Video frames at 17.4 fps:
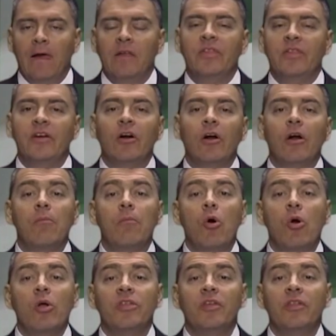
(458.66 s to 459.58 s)
There are
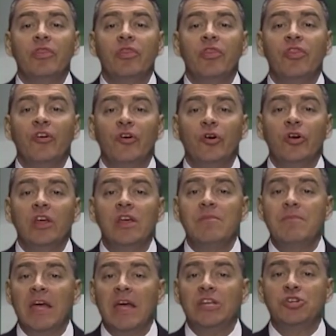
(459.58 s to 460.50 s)
more than thirty
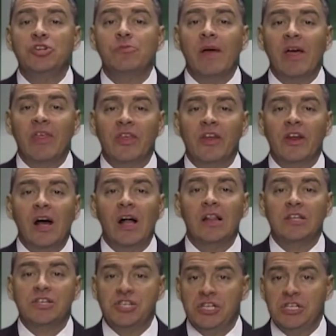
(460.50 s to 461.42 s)
major
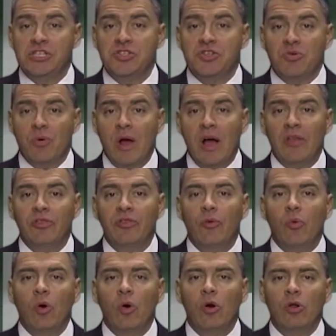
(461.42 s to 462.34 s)
methodologies throughout
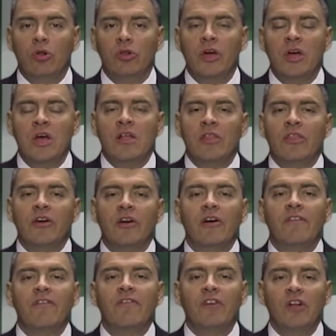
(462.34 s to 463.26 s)
the world that
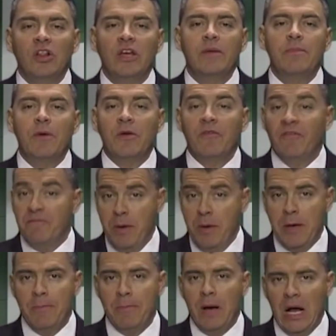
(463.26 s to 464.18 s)
are fully
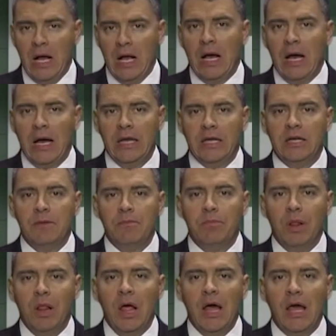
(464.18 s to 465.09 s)
PMBOK guide
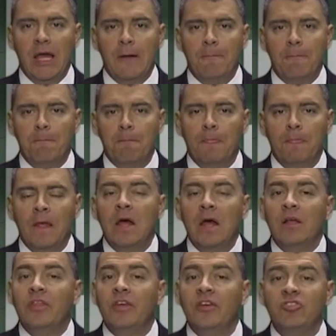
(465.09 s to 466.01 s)
compliant.
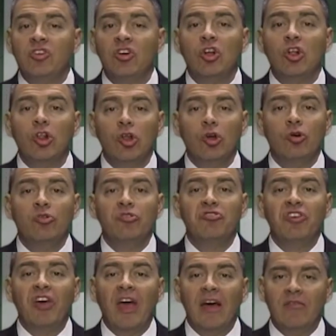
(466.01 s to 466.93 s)
This
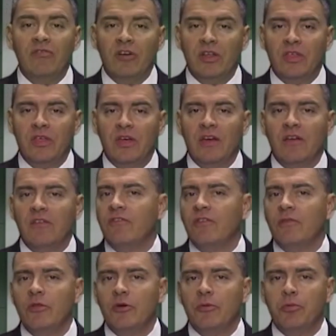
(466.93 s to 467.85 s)
includes everything
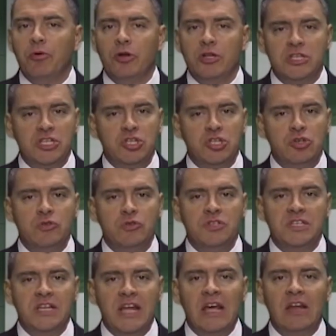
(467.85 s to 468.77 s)
from the PRINCE two
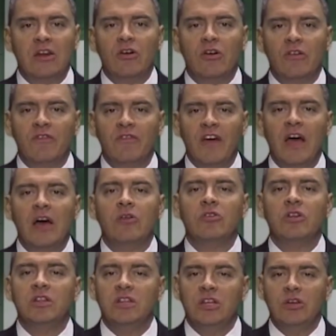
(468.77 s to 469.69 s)
standard
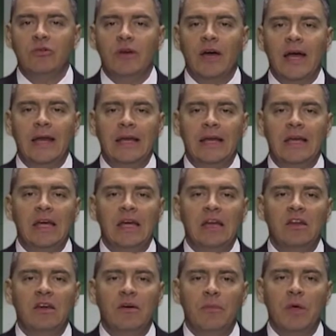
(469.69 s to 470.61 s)
found in the United
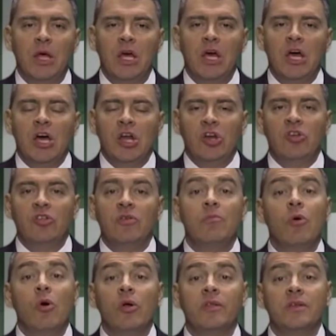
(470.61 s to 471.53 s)
Kingdom to the
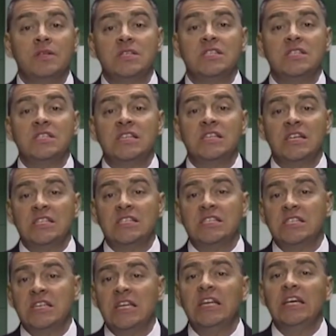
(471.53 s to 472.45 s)
more than
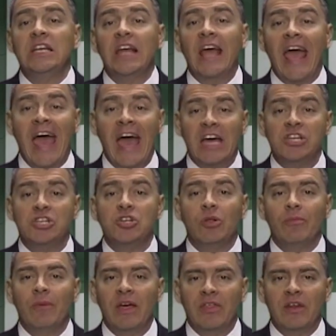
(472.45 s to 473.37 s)
sixteen
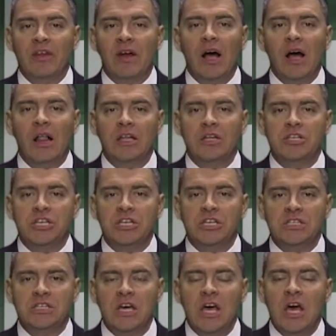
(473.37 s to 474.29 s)
agile
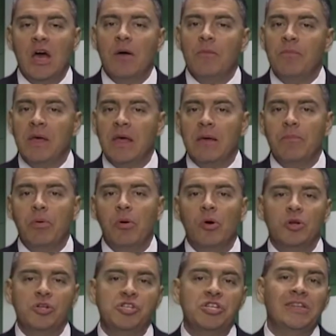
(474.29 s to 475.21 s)
methodologies being
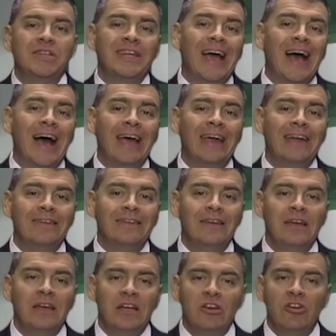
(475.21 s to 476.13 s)
pushed in the I
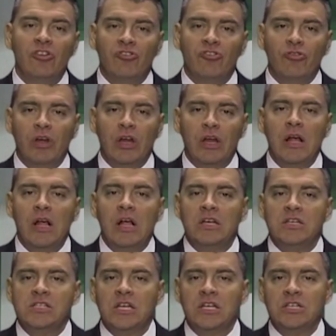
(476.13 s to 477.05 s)
T industry,
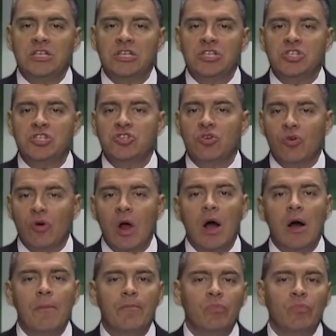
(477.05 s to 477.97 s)
such as
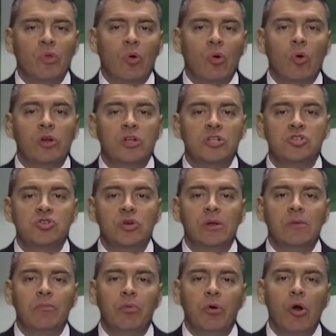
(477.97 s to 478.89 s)
Scrum or
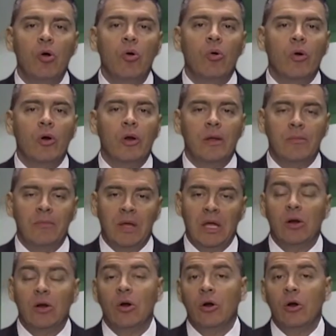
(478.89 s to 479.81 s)
Extreme Programming
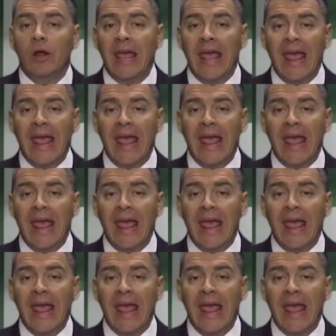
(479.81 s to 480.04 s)
or